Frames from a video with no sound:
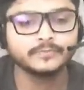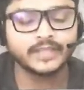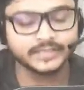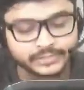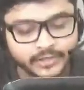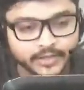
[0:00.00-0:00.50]

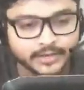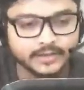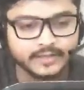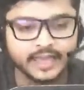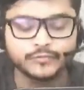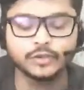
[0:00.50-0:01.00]
That's good.
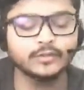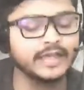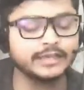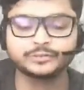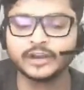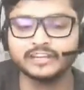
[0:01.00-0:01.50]
Have you
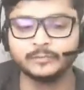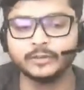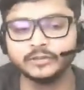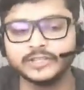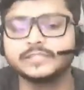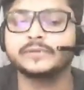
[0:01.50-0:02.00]
like tried
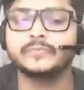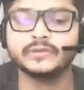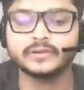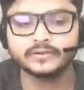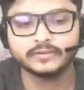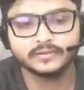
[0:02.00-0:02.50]
building
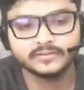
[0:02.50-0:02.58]
something?